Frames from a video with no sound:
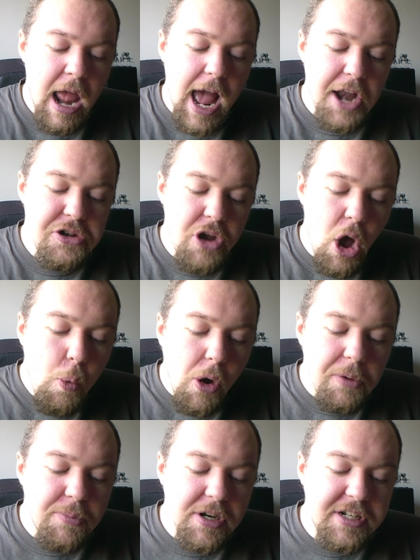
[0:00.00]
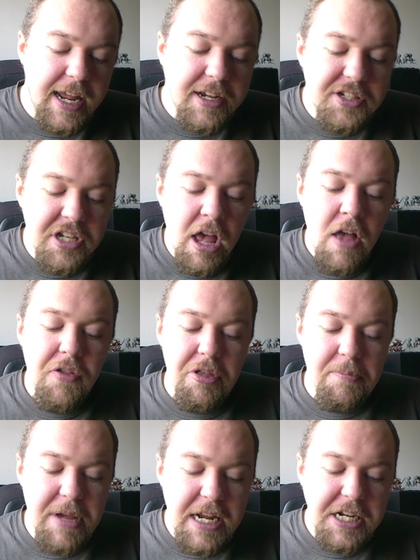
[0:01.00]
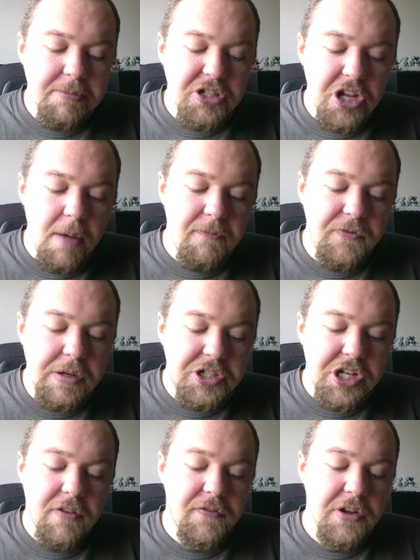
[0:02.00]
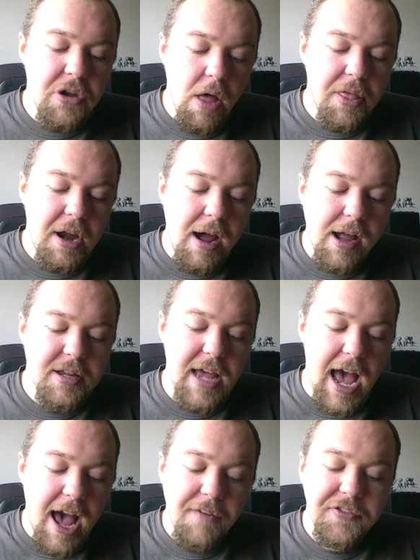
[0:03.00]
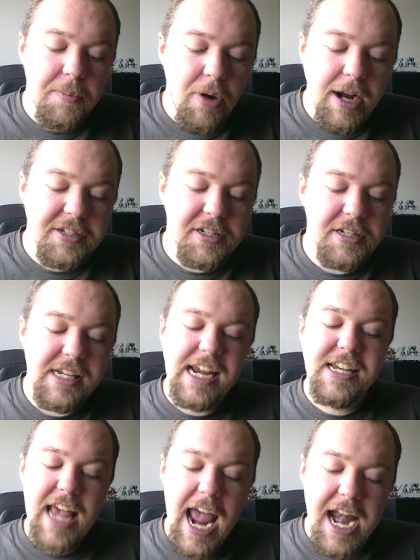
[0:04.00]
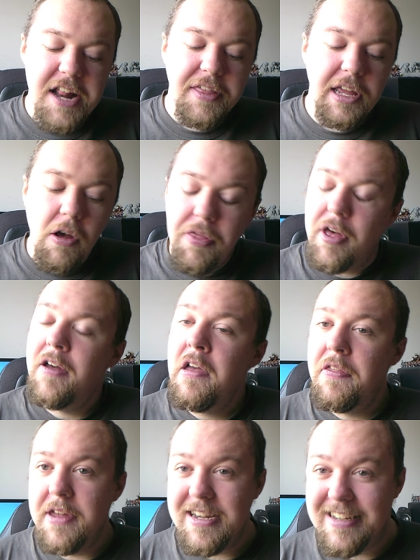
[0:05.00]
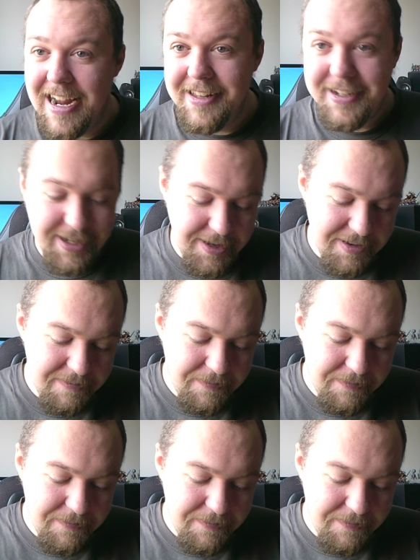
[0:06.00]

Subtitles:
And no one predicts that the medium-term future for Northern Ireland after Brexit is anything other than delicate.